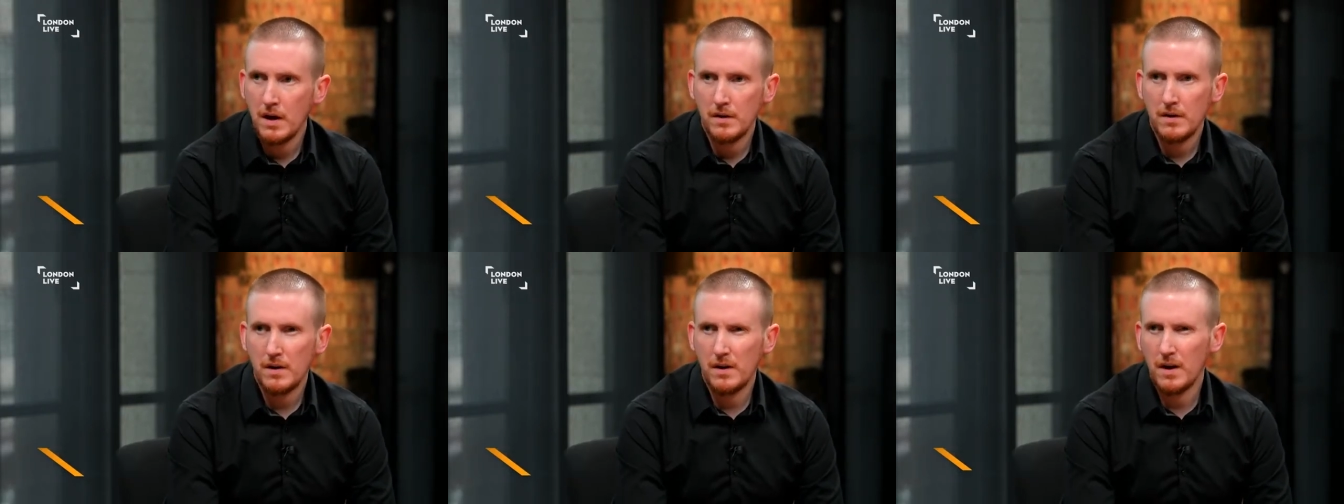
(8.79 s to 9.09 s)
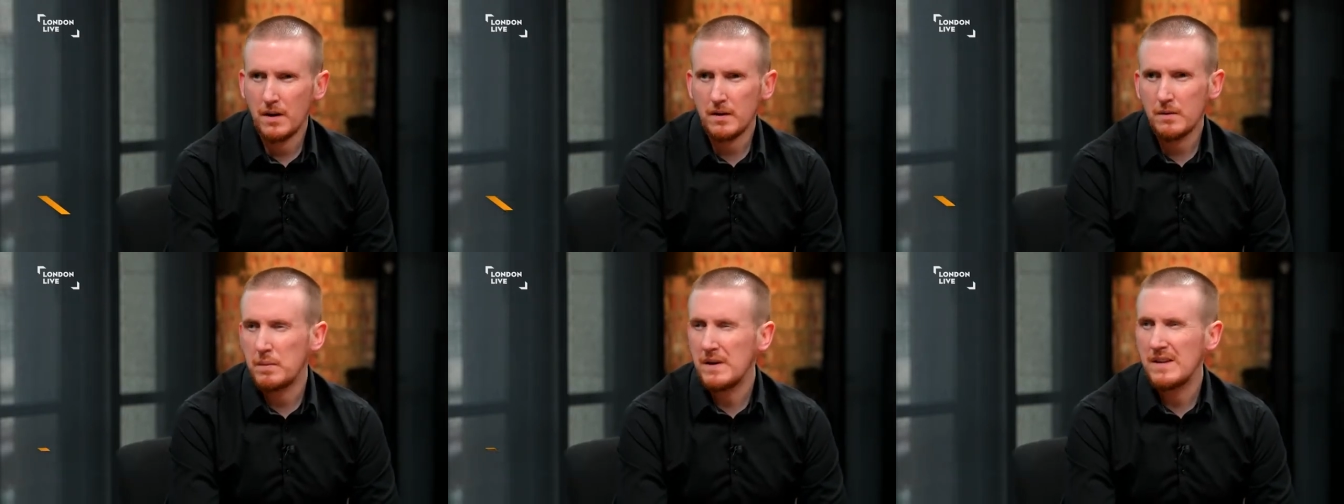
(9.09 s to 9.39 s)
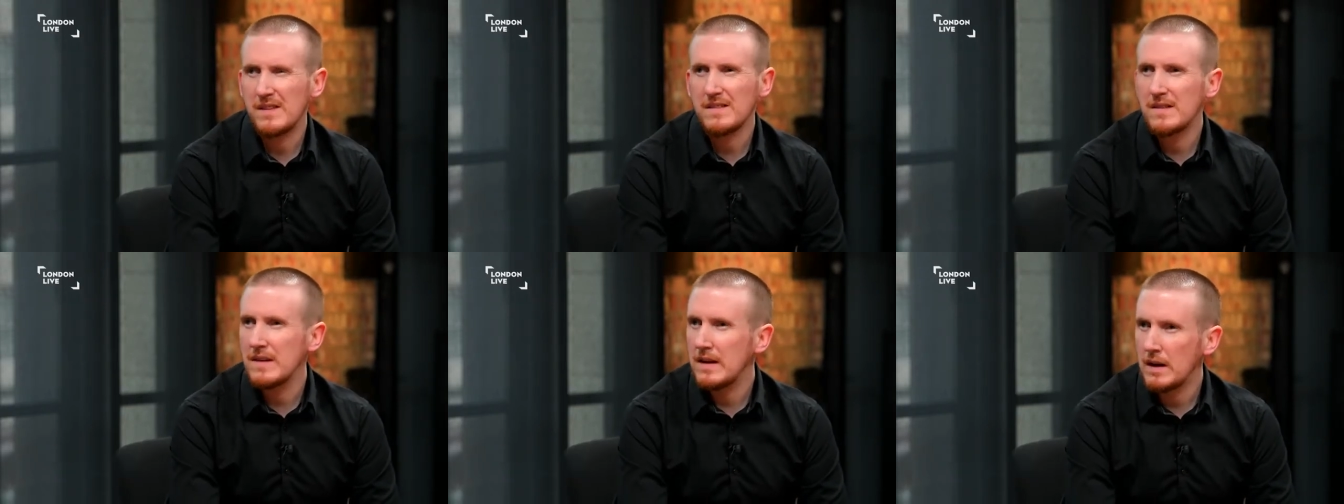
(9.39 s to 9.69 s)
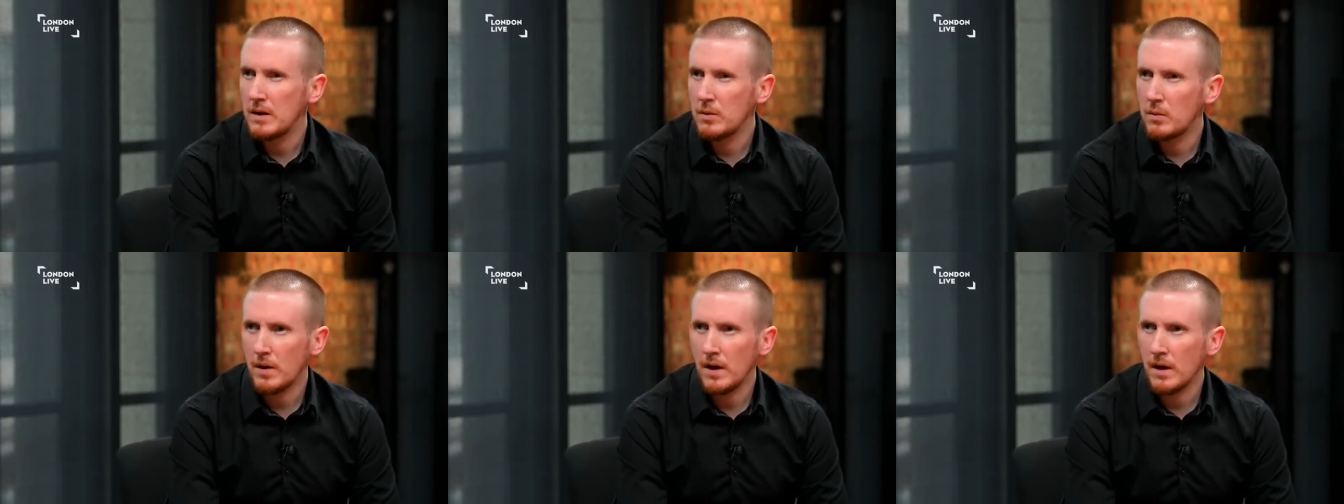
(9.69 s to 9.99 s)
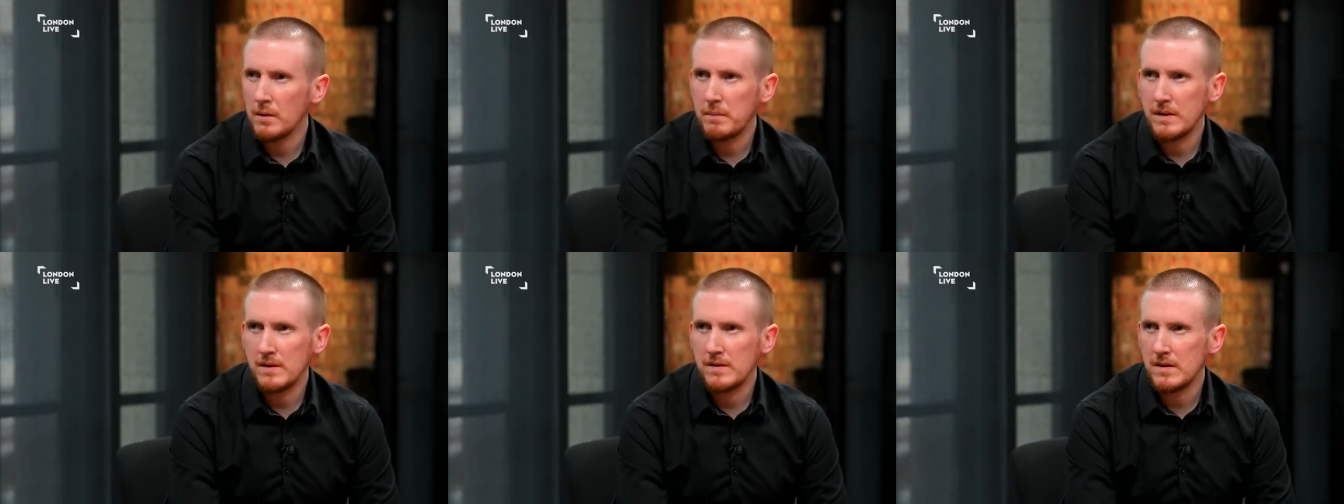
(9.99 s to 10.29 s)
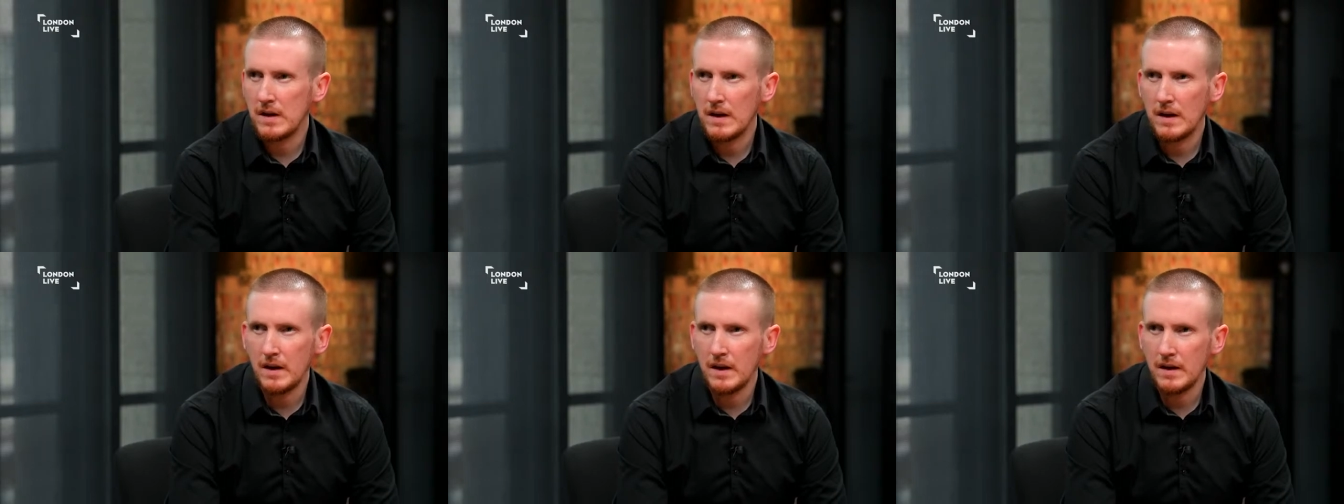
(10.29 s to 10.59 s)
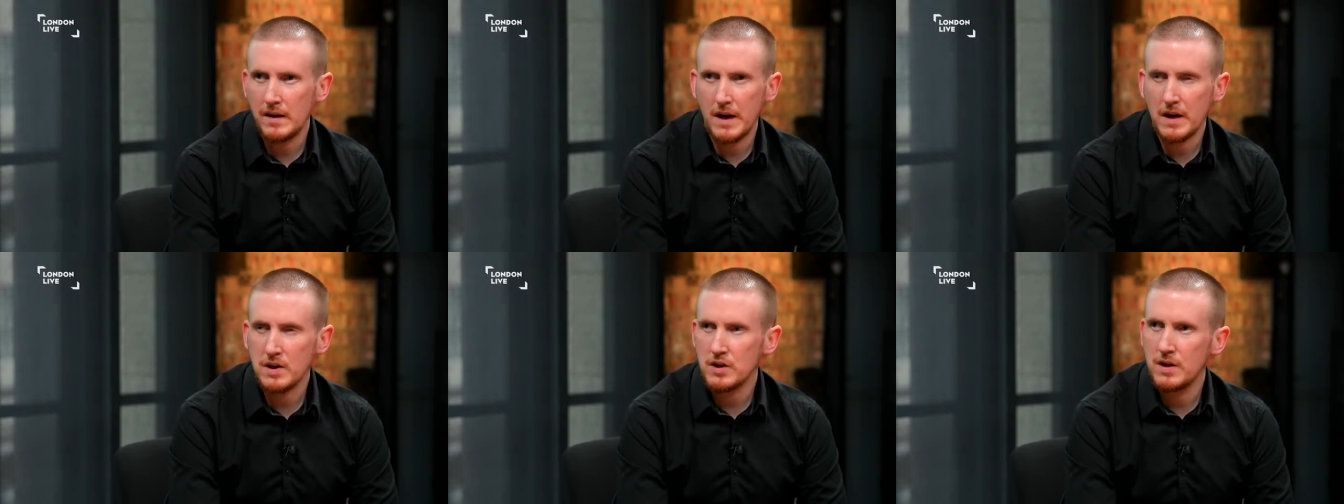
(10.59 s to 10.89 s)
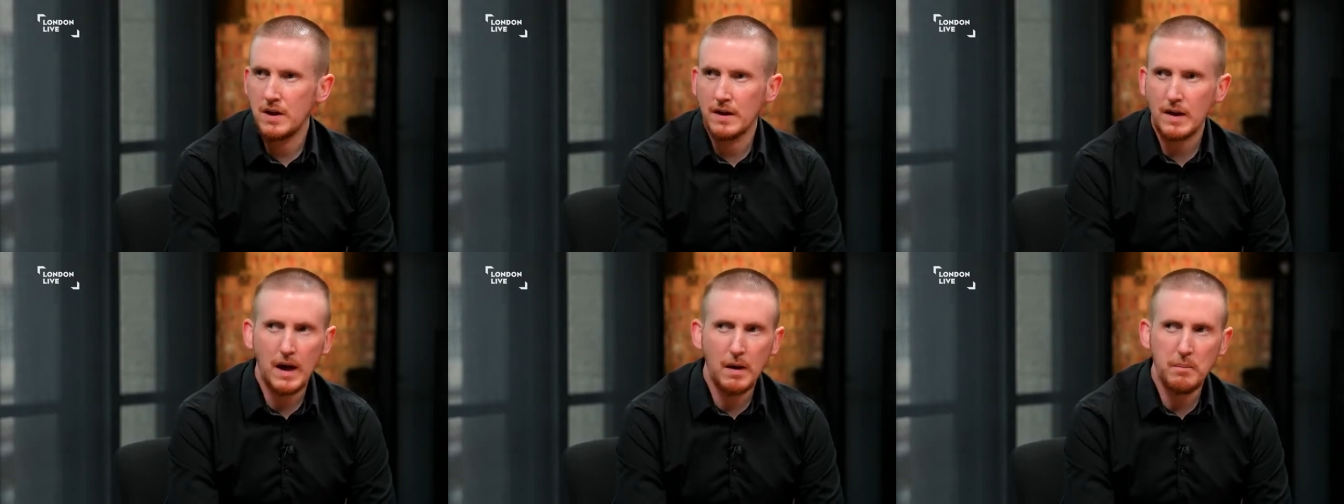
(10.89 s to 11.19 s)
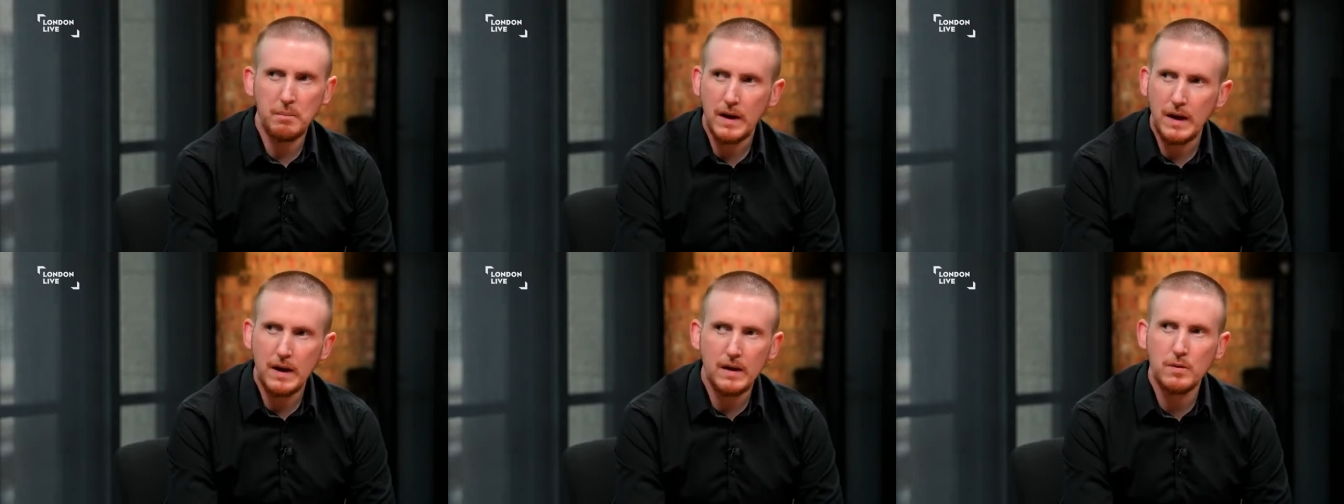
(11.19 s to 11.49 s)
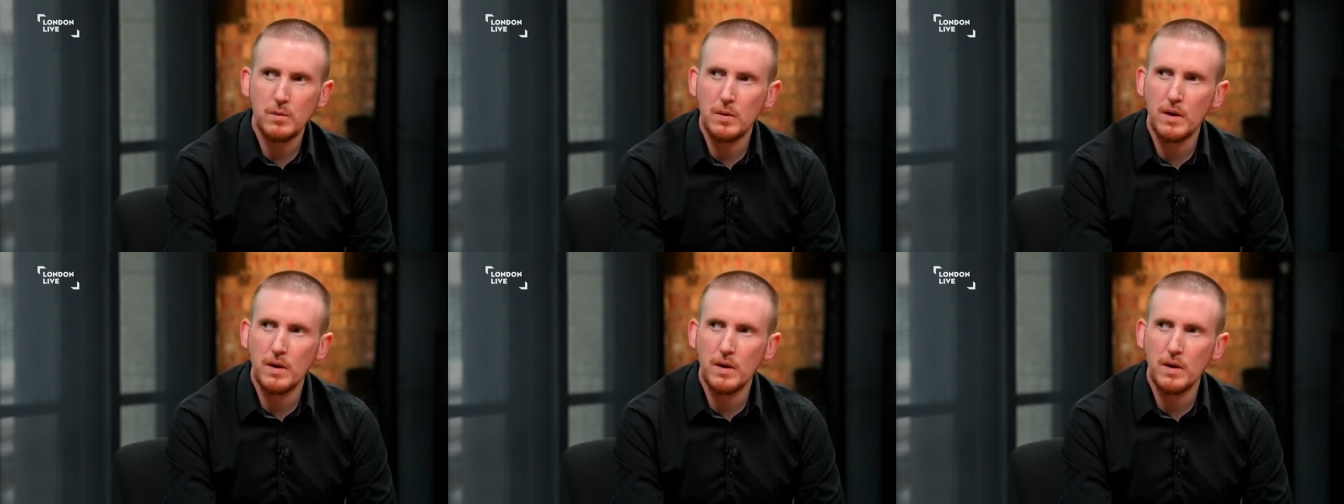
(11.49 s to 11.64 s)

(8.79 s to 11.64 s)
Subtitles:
They're not being seen. We're not being seen in national campaigns.